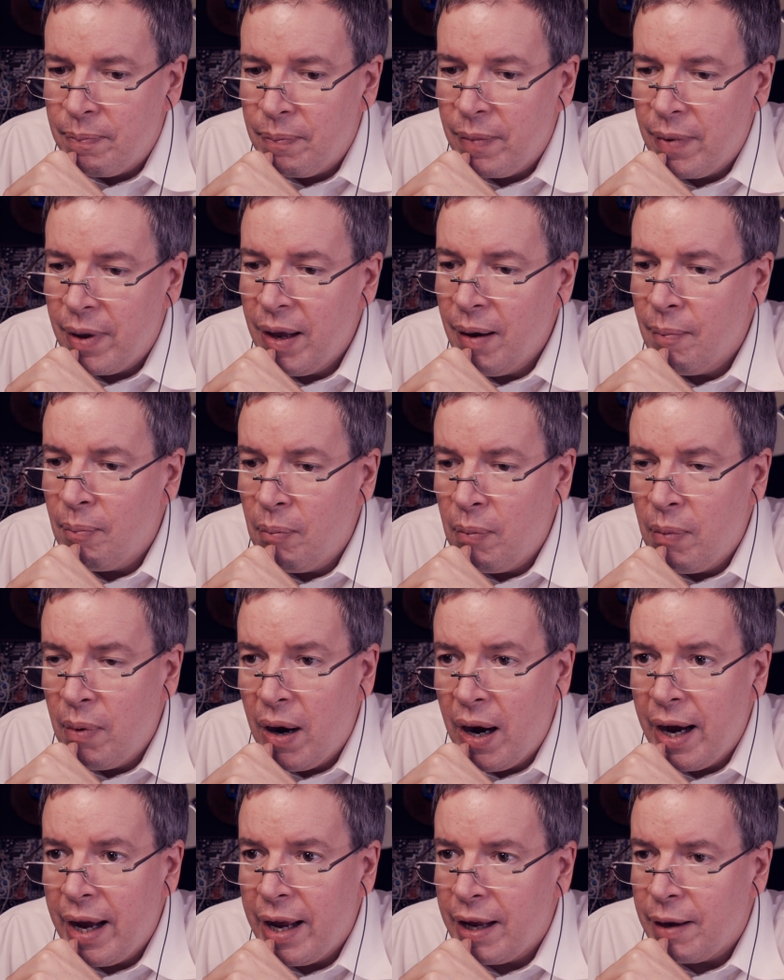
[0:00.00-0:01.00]
It
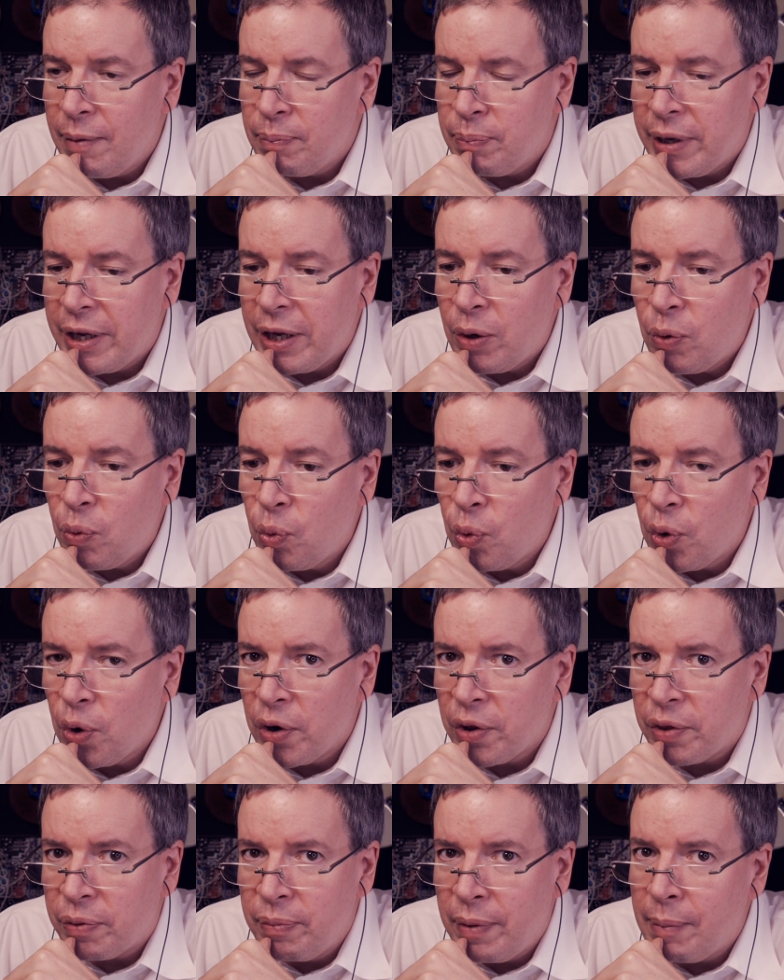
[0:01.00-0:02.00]
might be
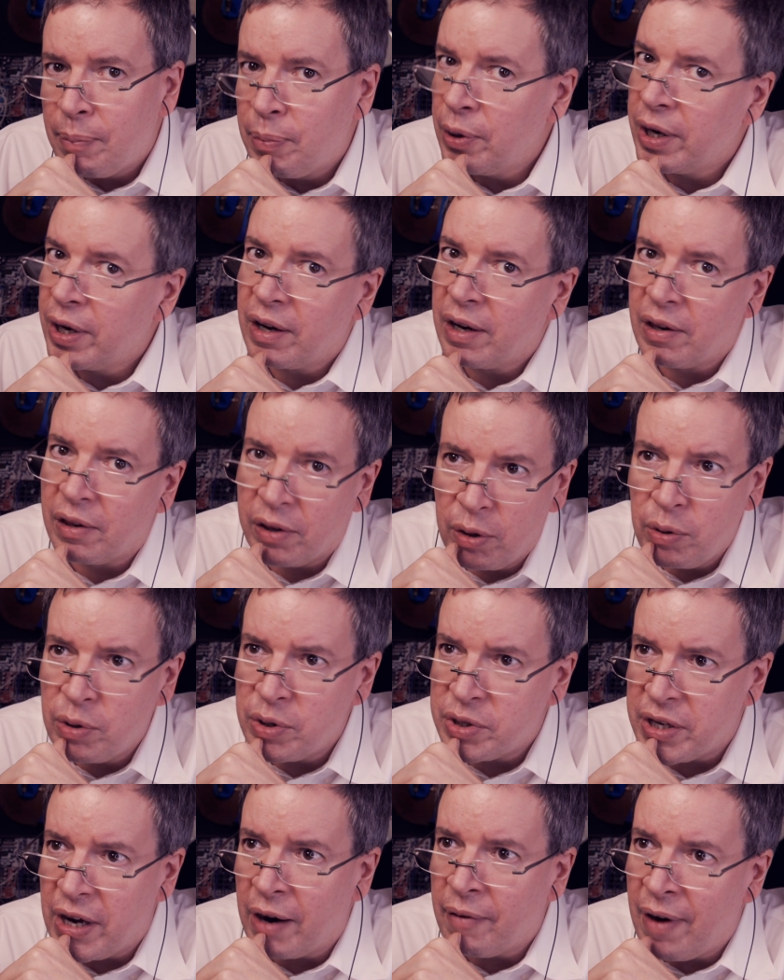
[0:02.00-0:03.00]
worth me putting
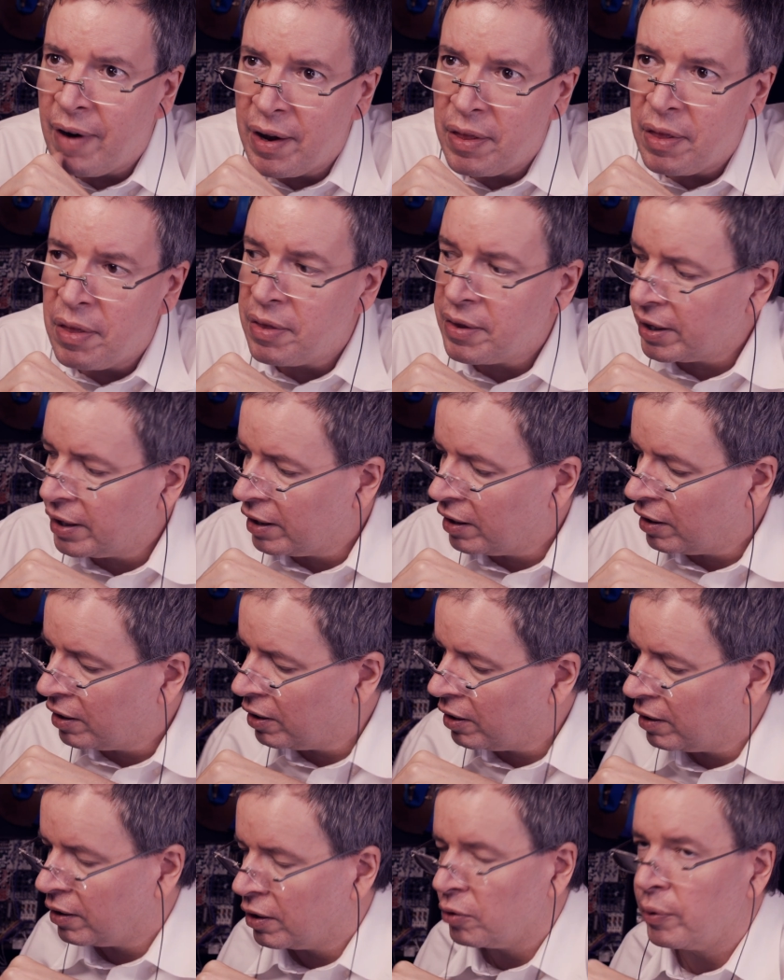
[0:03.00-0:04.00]
those out rather than
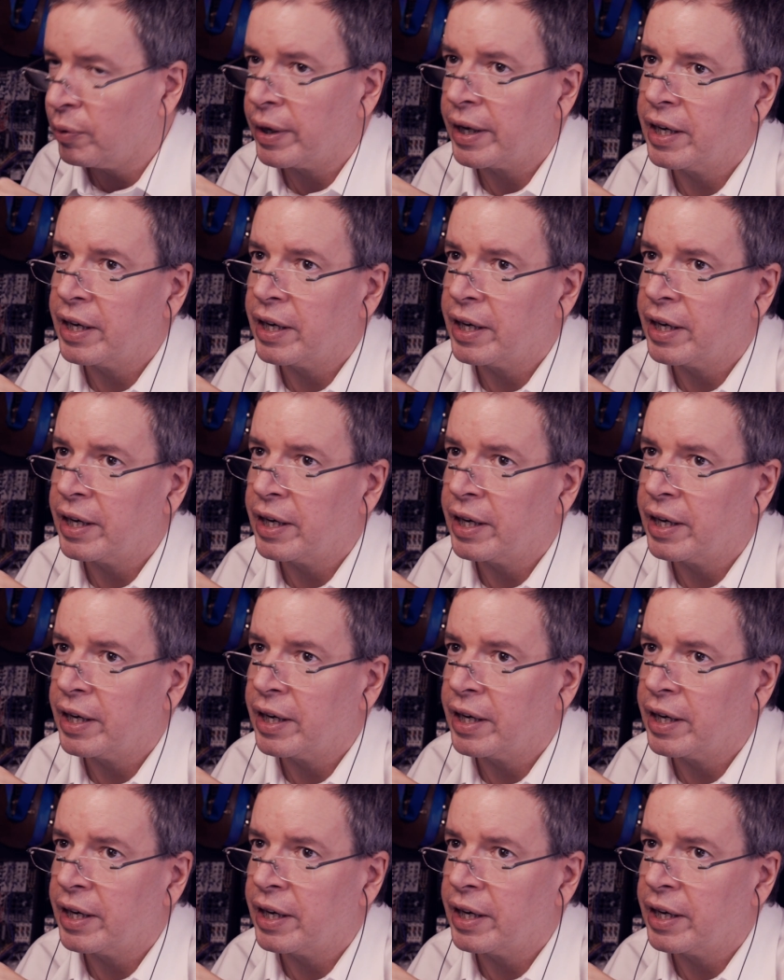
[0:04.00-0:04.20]
going